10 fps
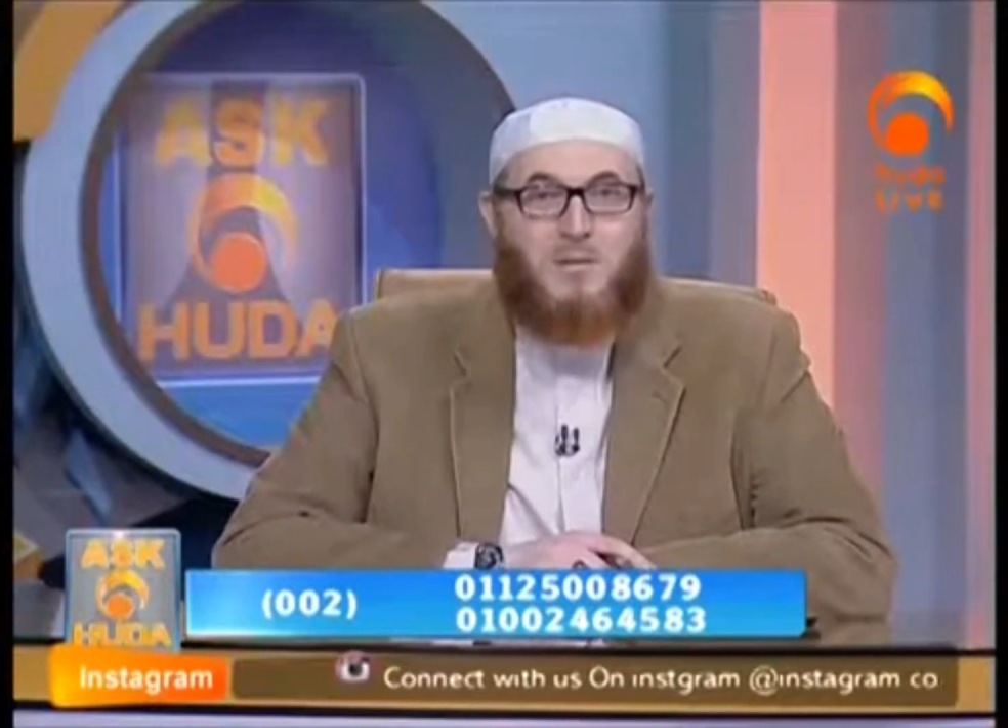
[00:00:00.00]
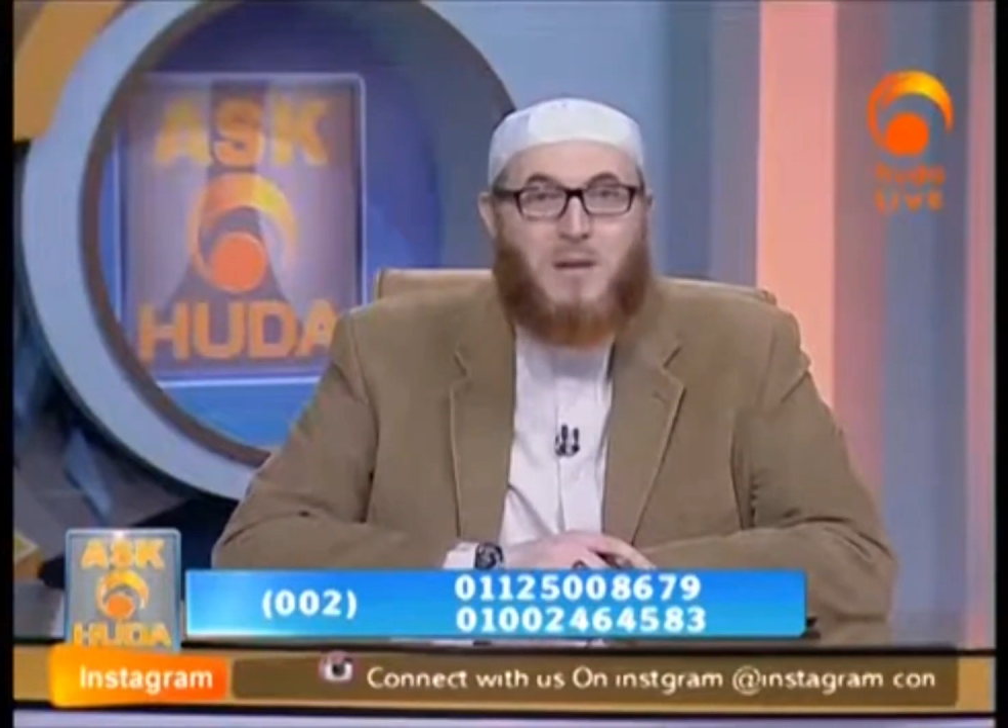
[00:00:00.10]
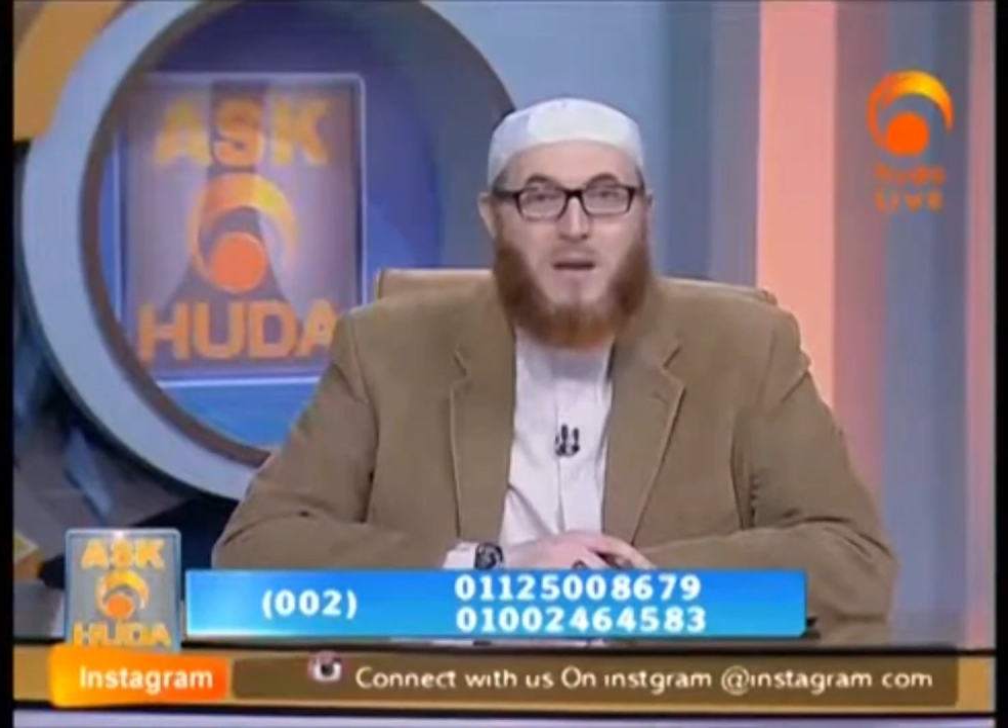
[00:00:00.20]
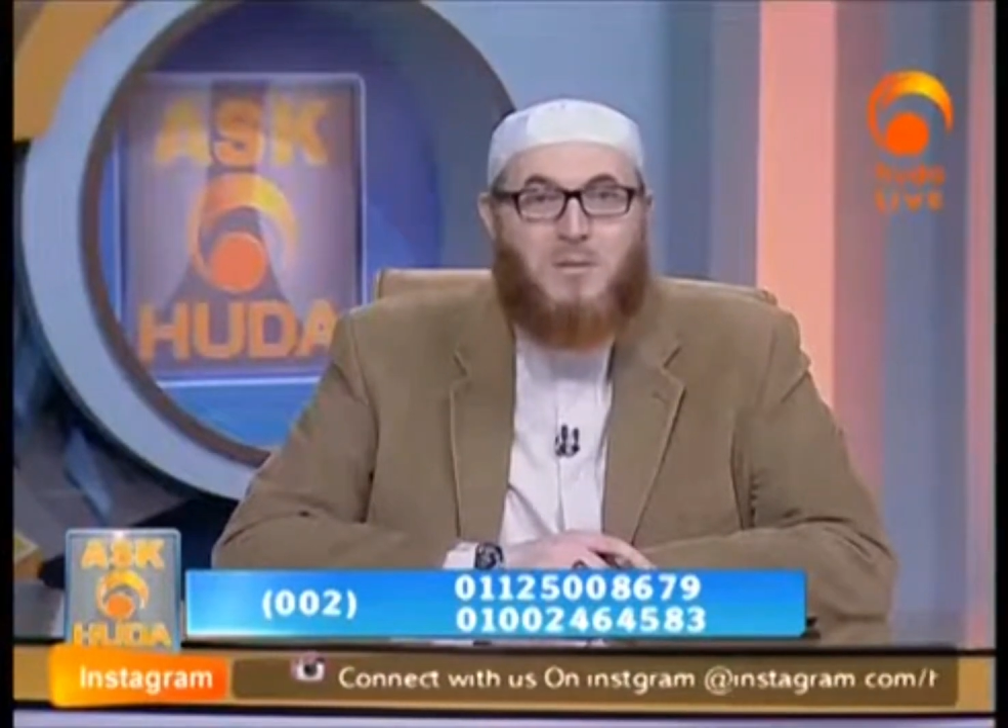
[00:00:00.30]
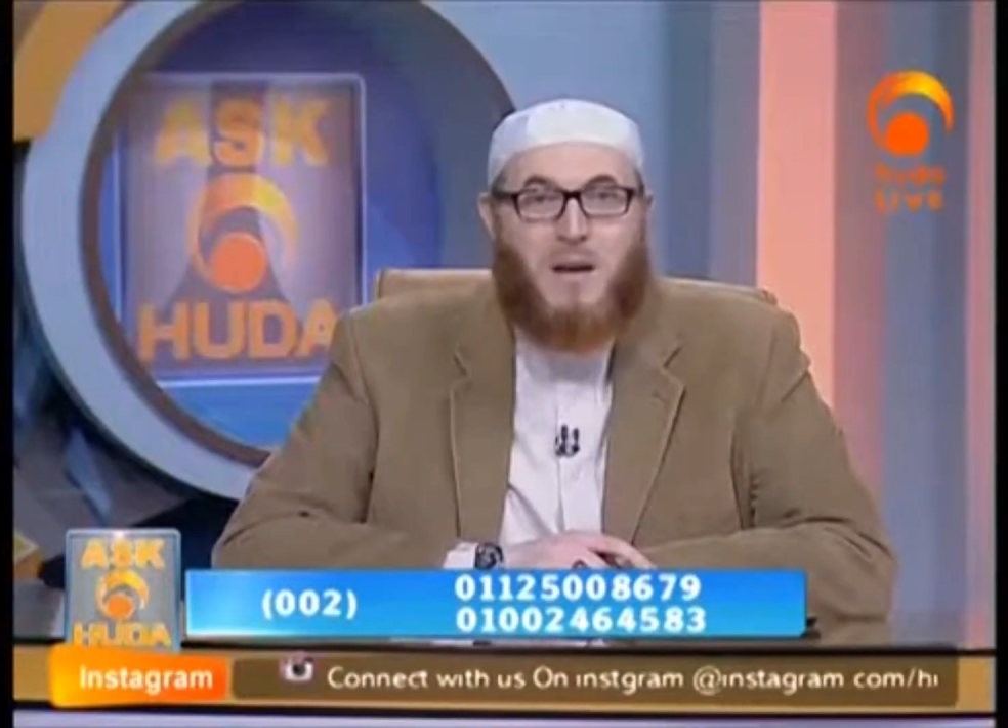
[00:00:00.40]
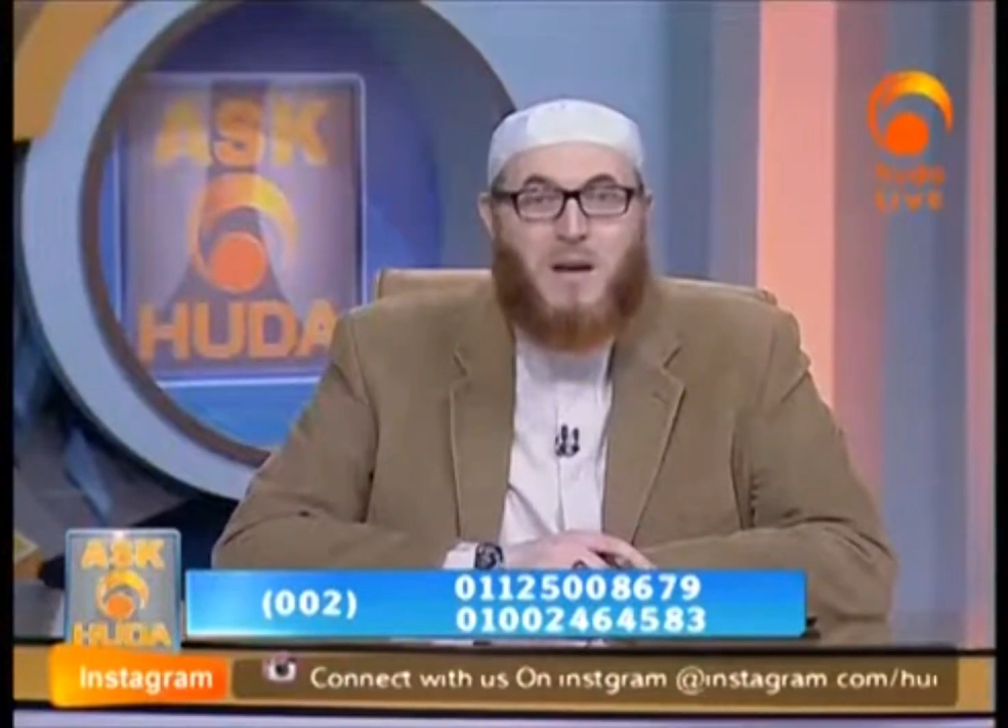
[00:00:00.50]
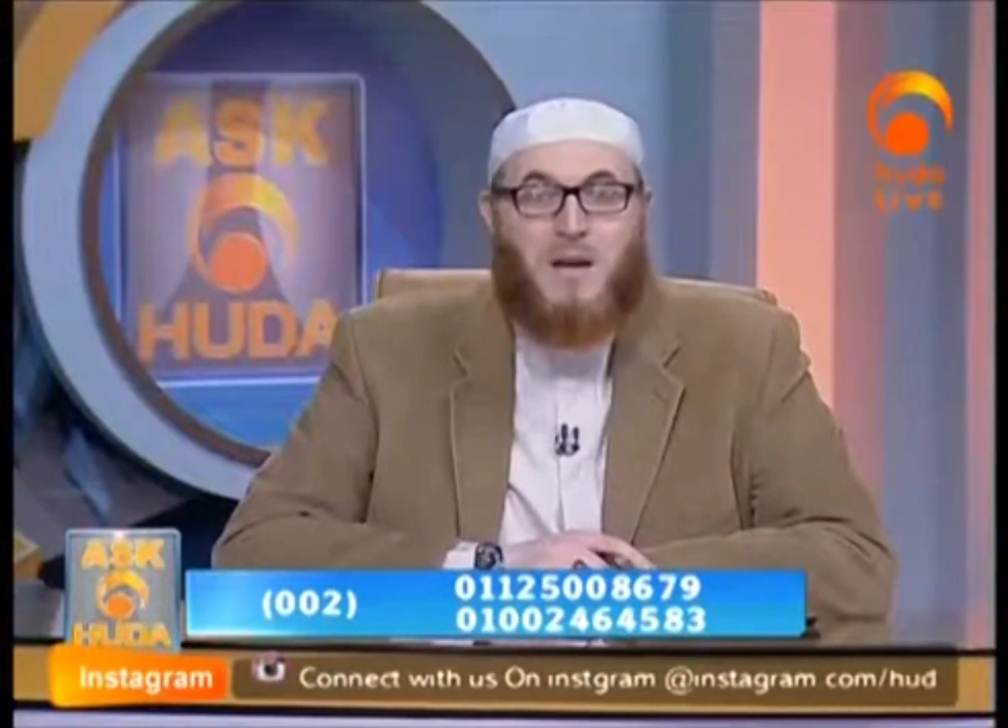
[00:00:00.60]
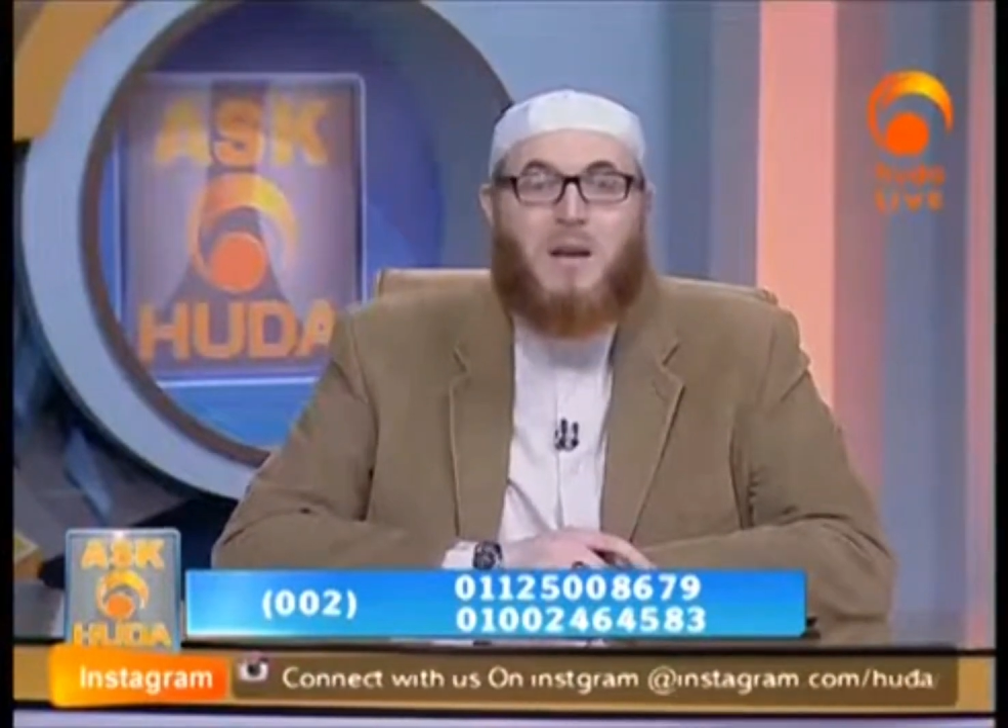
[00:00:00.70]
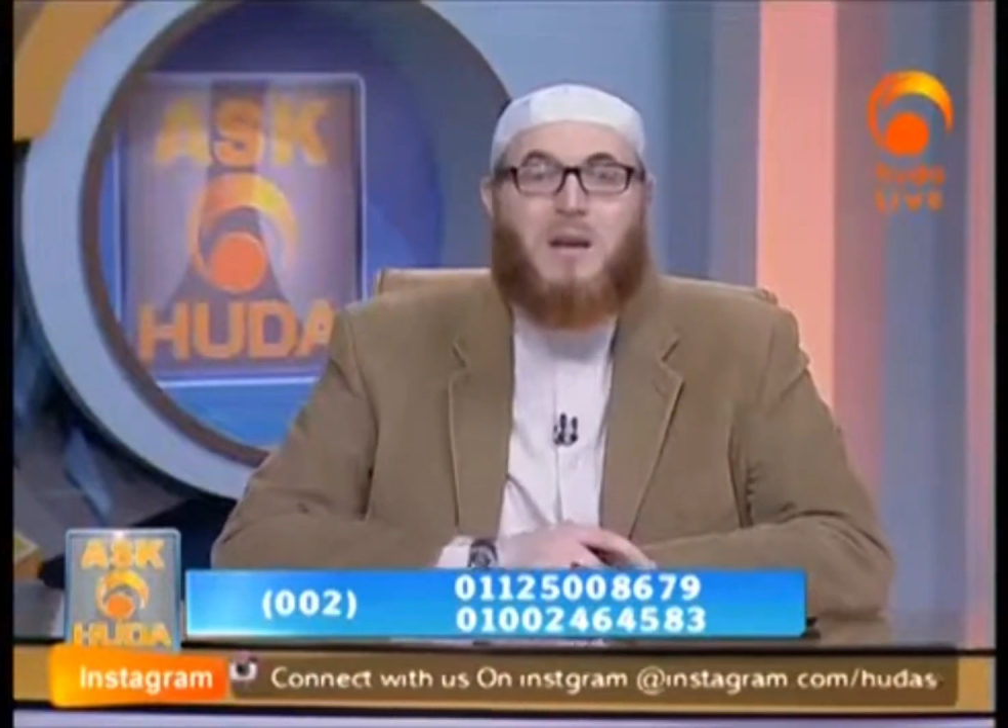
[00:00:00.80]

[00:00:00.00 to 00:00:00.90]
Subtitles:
to get married,